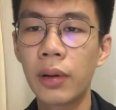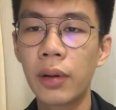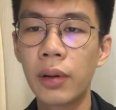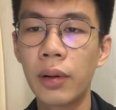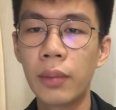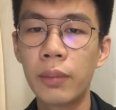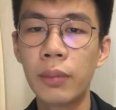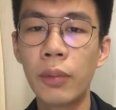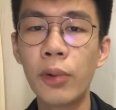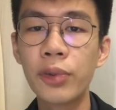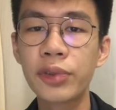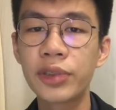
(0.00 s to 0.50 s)

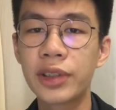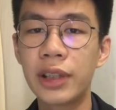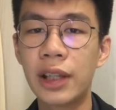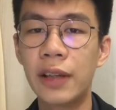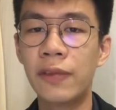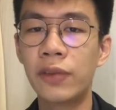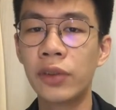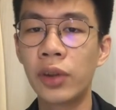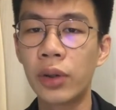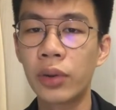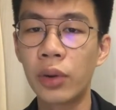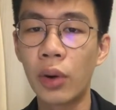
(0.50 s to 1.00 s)
if
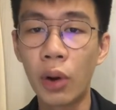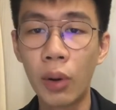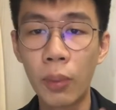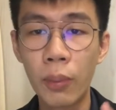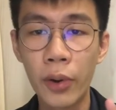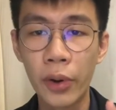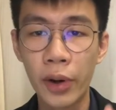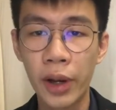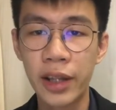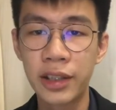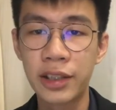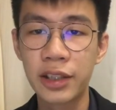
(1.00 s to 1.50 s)
not all
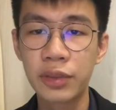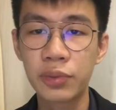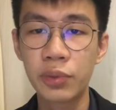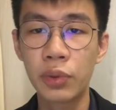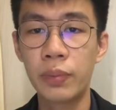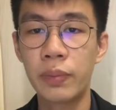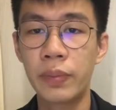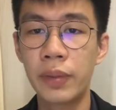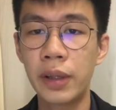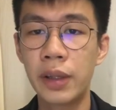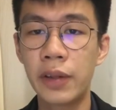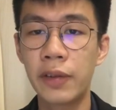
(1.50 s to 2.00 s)
mortgages
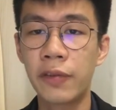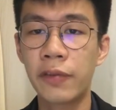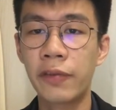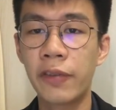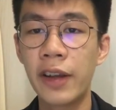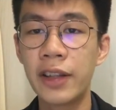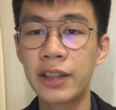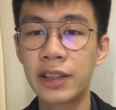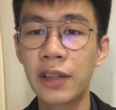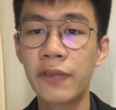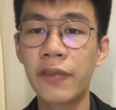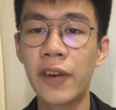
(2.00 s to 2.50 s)
would be
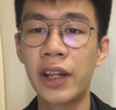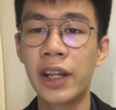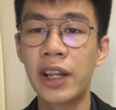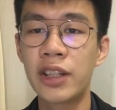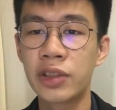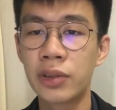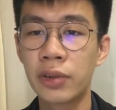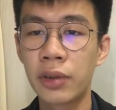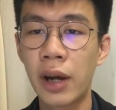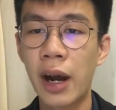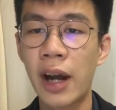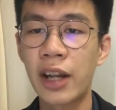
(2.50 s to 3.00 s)
facing
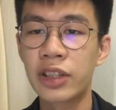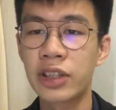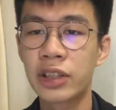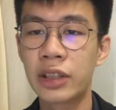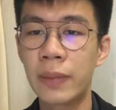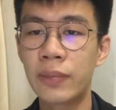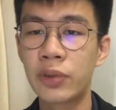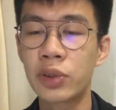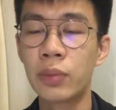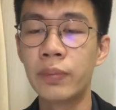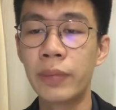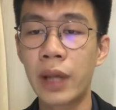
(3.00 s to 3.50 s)
financial
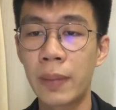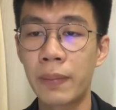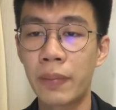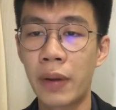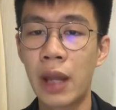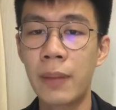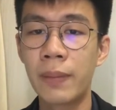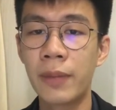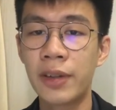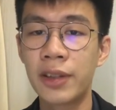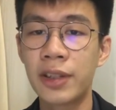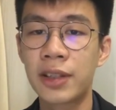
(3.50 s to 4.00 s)
hardships to make
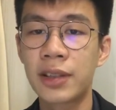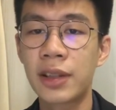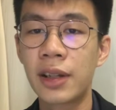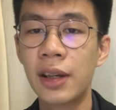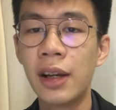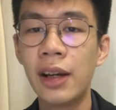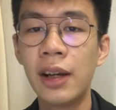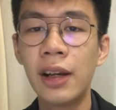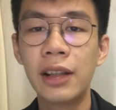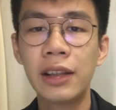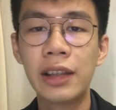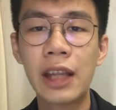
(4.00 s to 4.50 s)
payments.
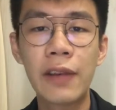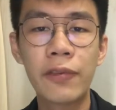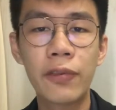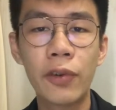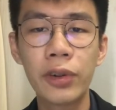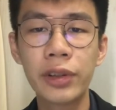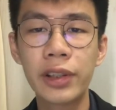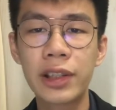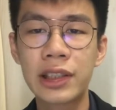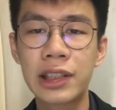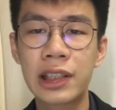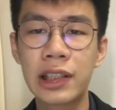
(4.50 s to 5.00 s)
Therefore,
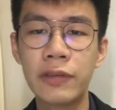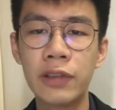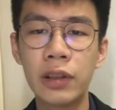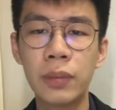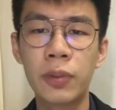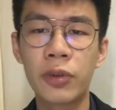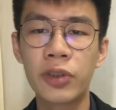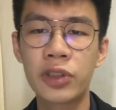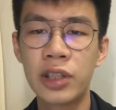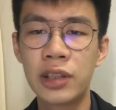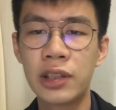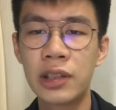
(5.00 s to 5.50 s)
the civil
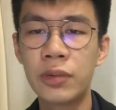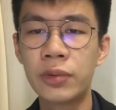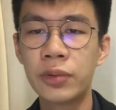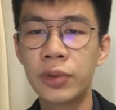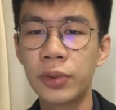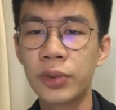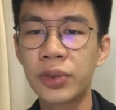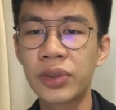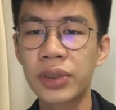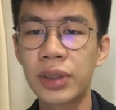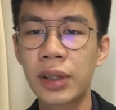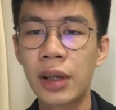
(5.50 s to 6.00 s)
procedure
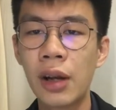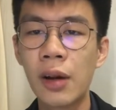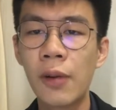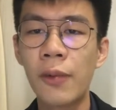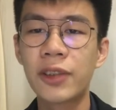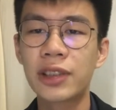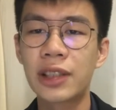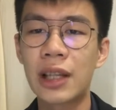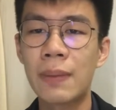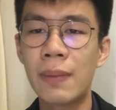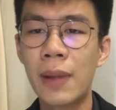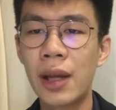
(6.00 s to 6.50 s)
rules
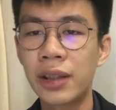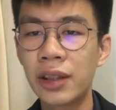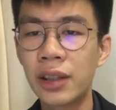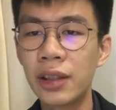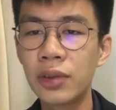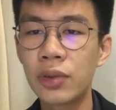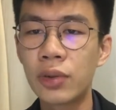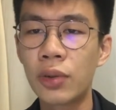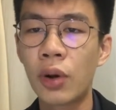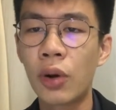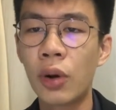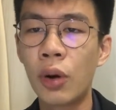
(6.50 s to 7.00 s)
was amended
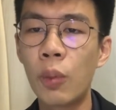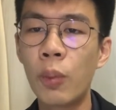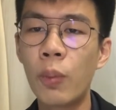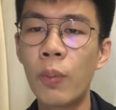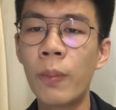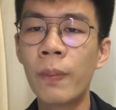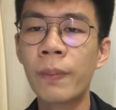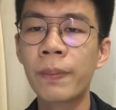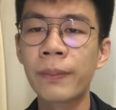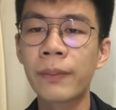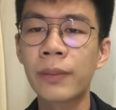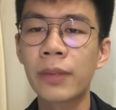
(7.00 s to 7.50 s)
to cope
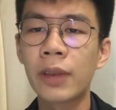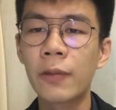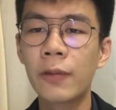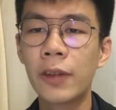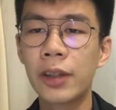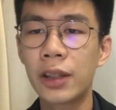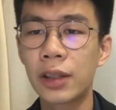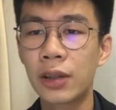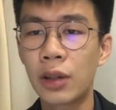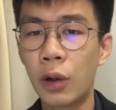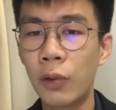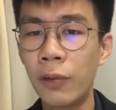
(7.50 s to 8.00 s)
with
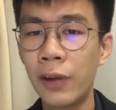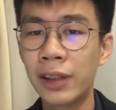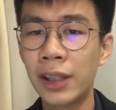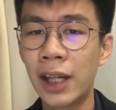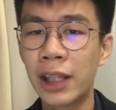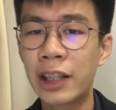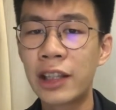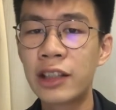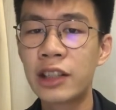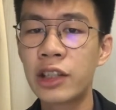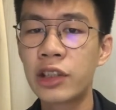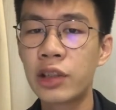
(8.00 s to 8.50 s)
the
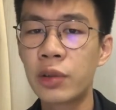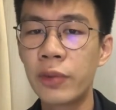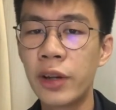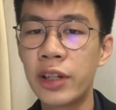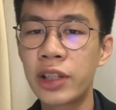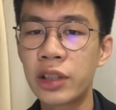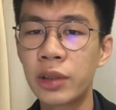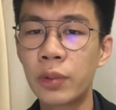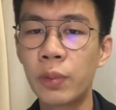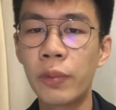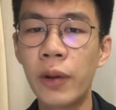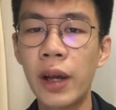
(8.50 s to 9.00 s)
COVID-19
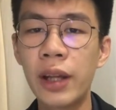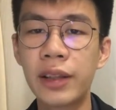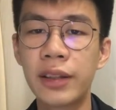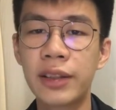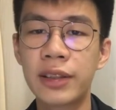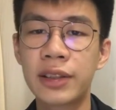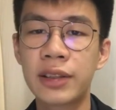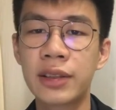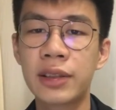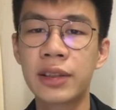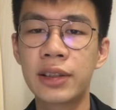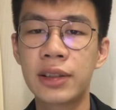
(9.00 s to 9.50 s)
situation, where the
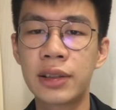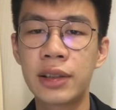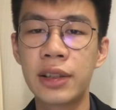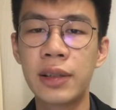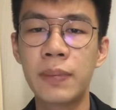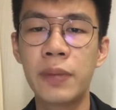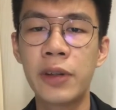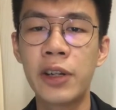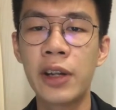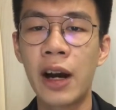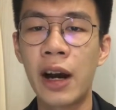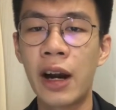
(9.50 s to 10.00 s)

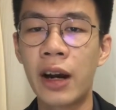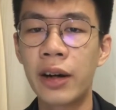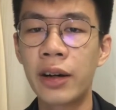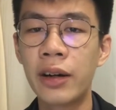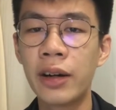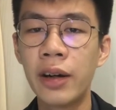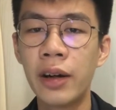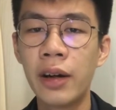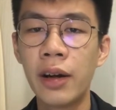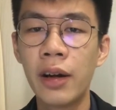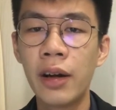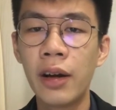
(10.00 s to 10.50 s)
CPR
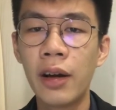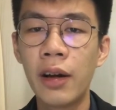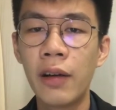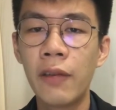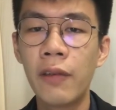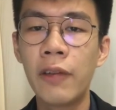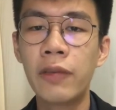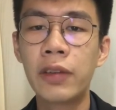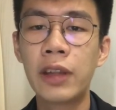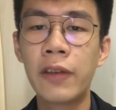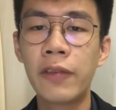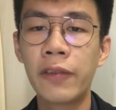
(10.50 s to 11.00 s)

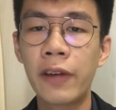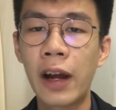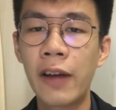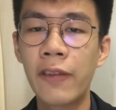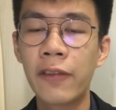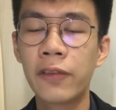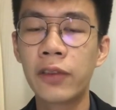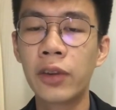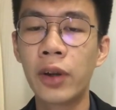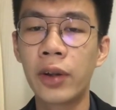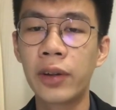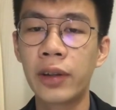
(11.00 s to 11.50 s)

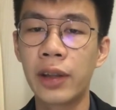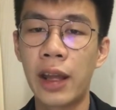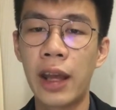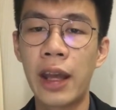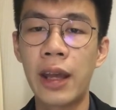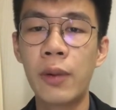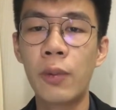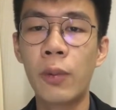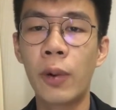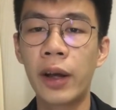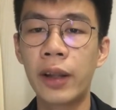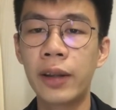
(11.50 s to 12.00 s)

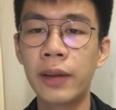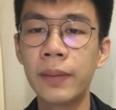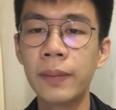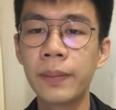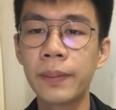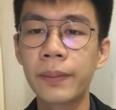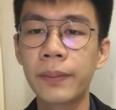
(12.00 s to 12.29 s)
55.A1